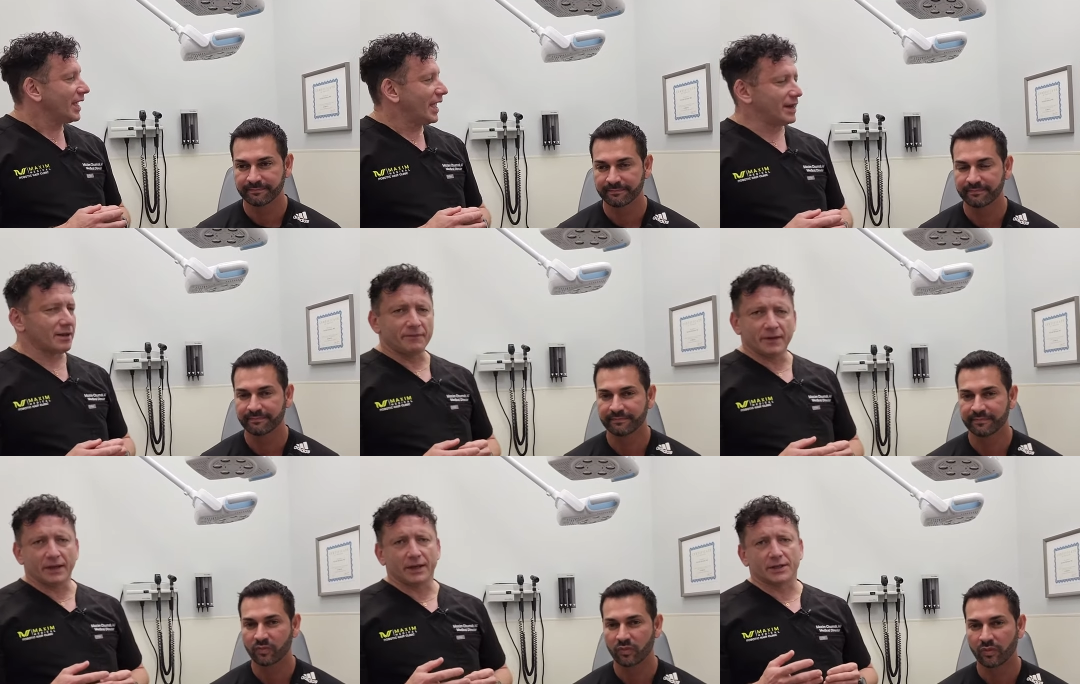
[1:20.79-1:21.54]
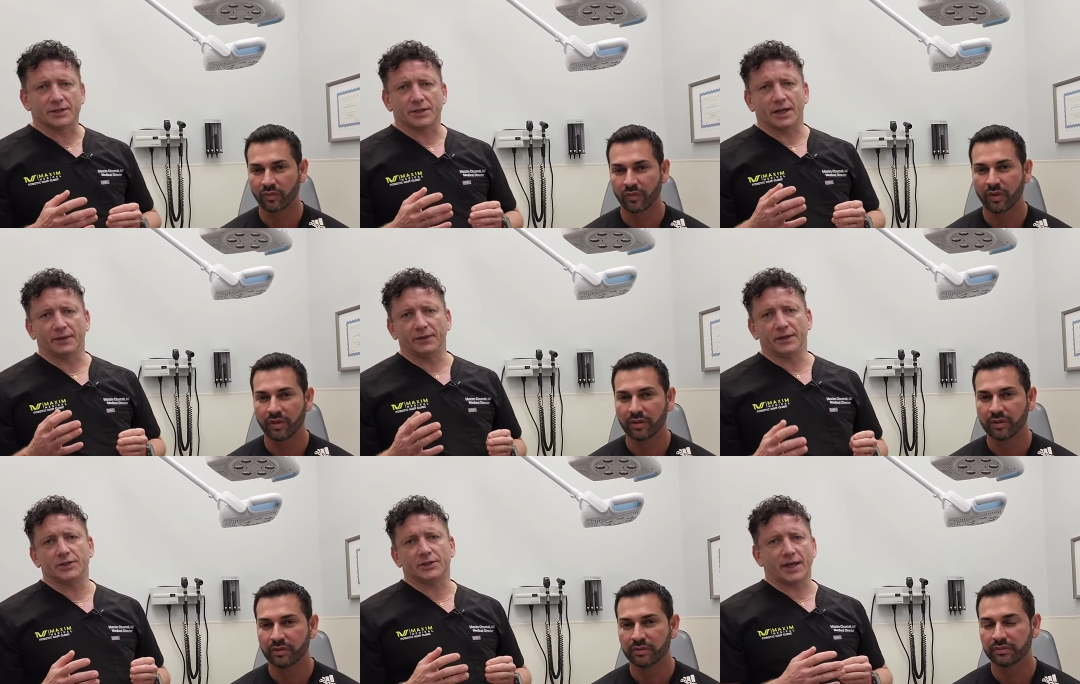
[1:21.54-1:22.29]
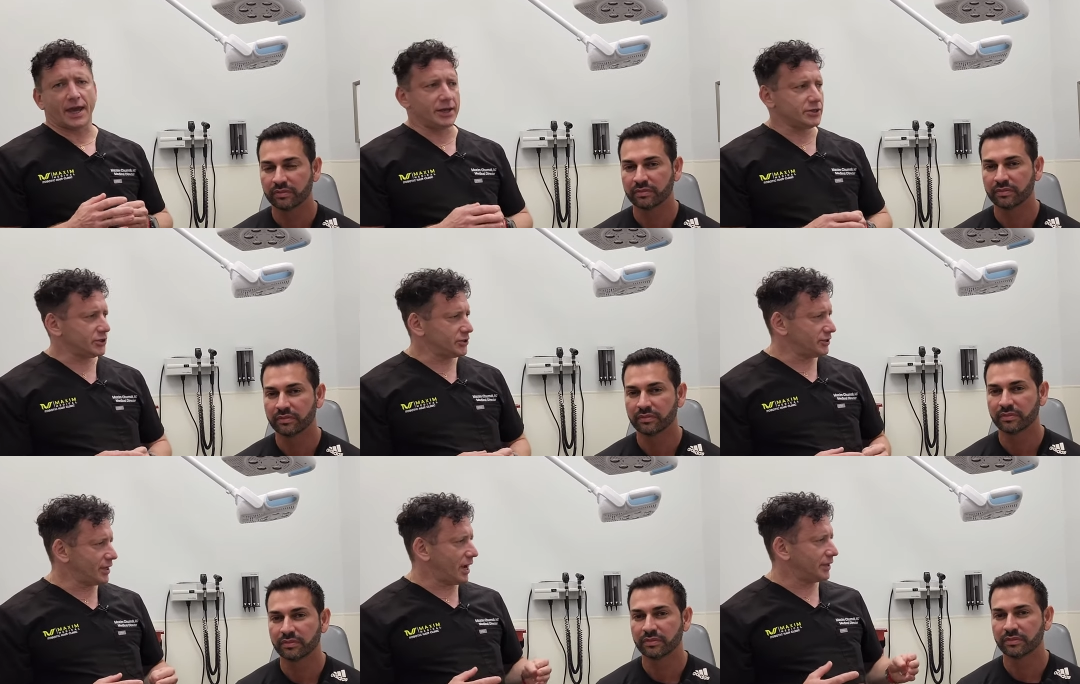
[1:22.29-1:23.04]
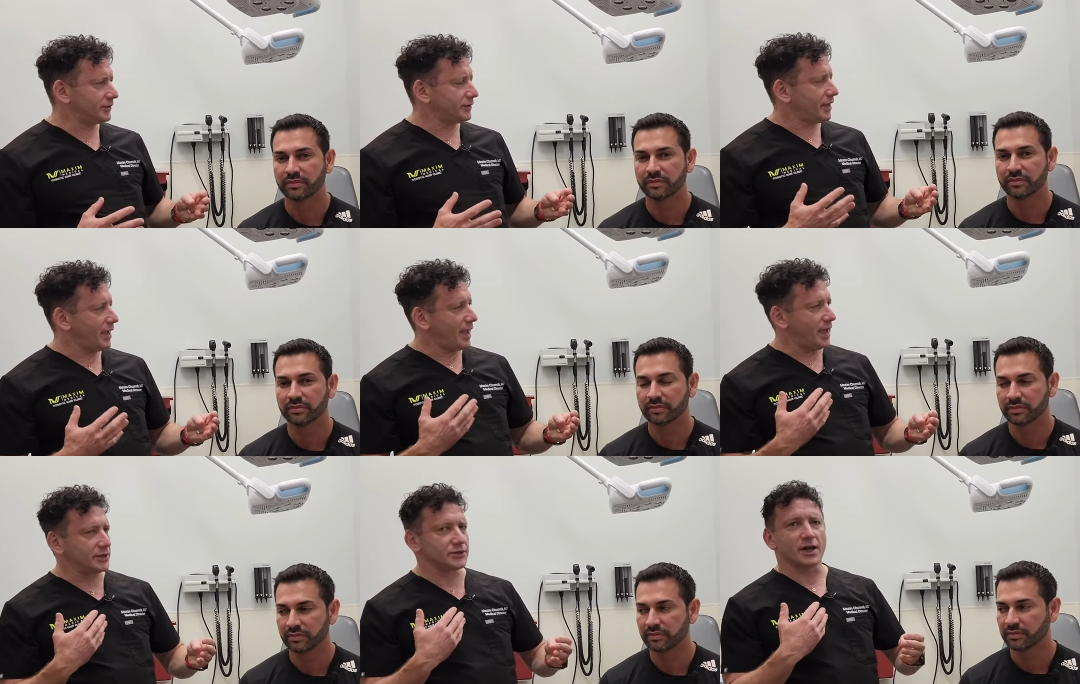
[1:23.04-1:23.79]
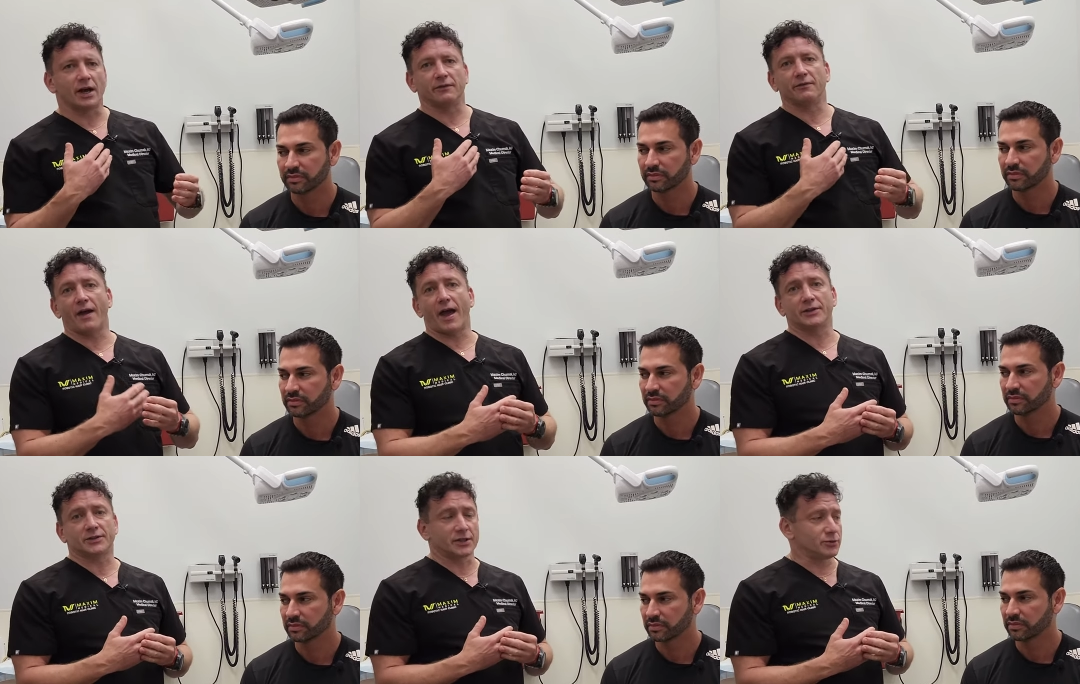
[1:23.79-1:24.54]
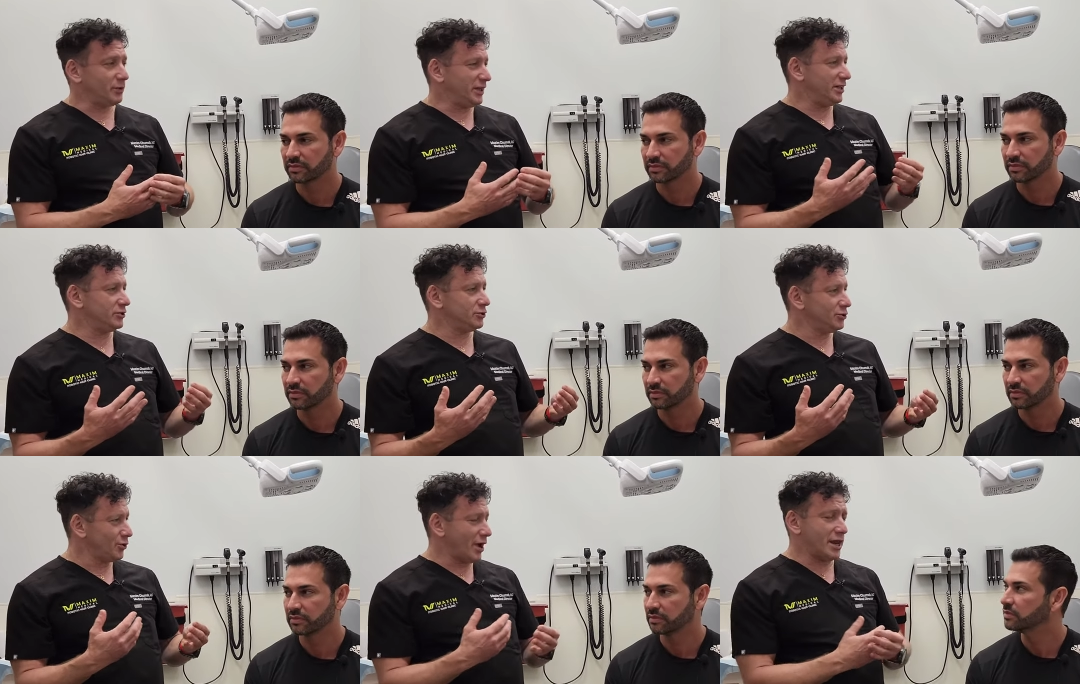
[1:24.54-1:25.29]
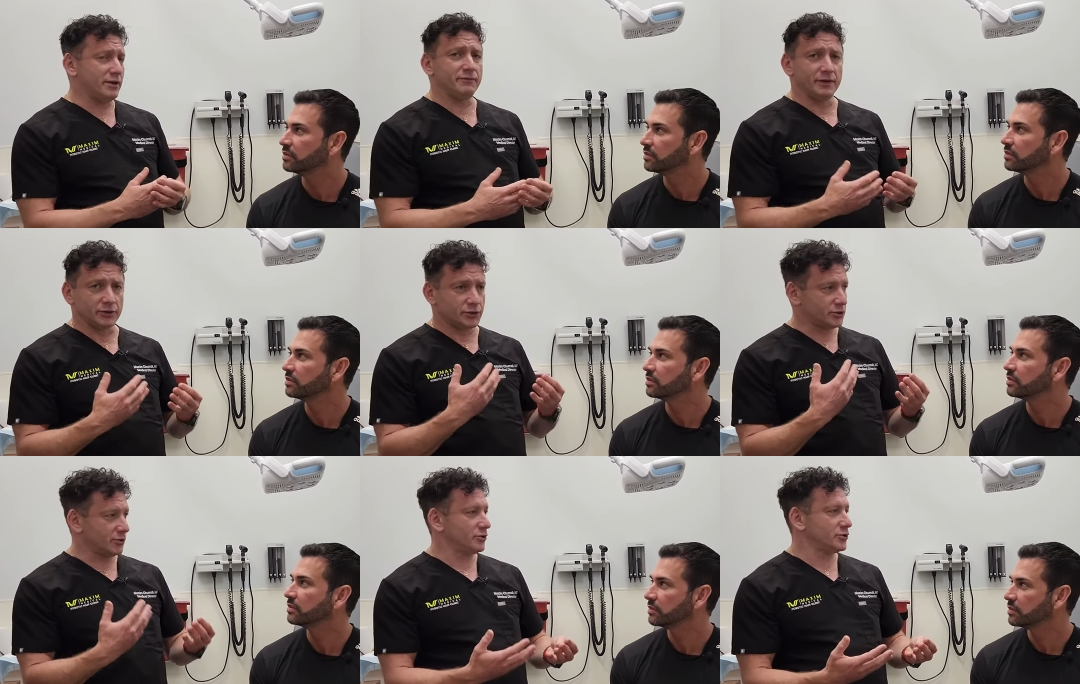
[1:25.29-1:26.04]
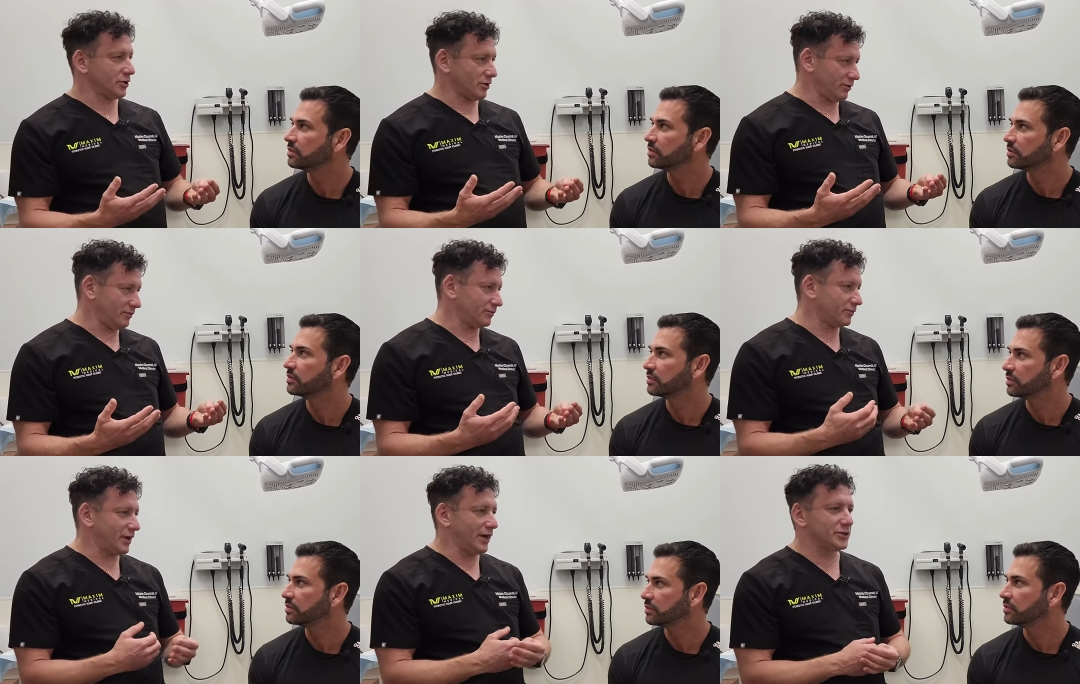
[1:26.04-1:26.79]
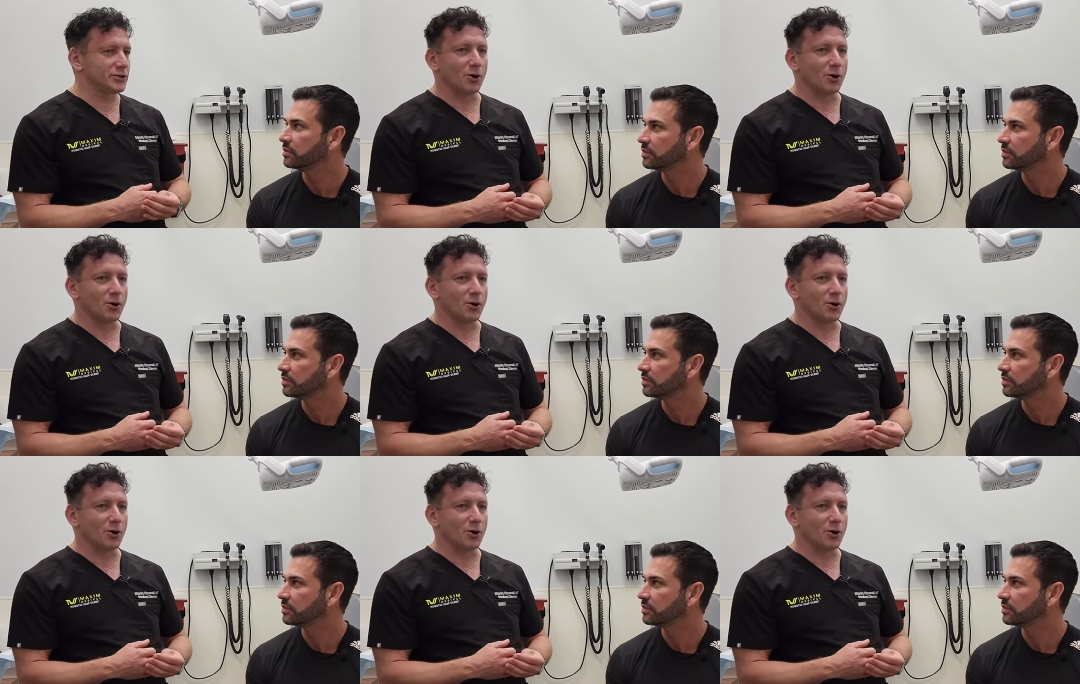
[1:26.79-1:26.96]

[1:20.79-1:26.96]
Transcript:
Speaker 1: and I think it's at this stage is not as advanced as we need to do anything surgical, right?